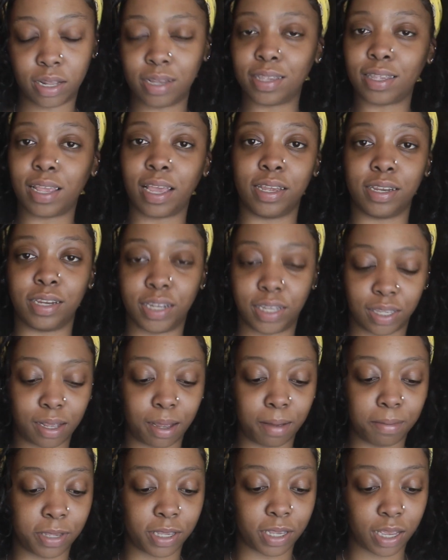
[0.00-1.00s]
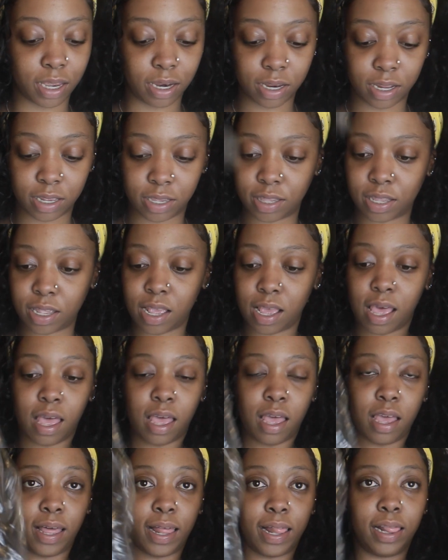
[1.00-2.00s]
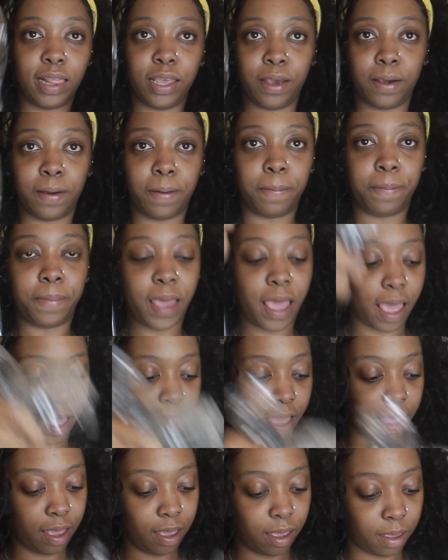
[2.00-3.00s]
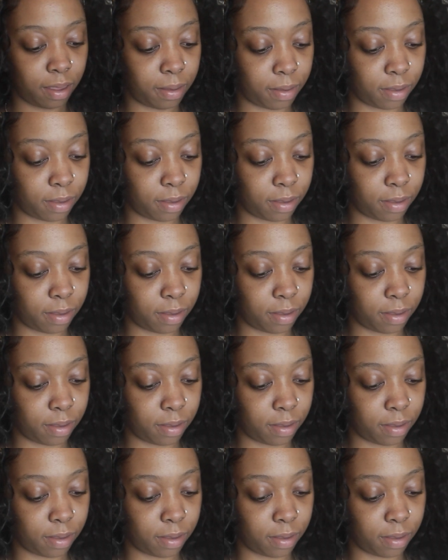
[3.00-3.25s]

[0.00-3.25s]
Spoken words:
looks like. It comes in this clear pack.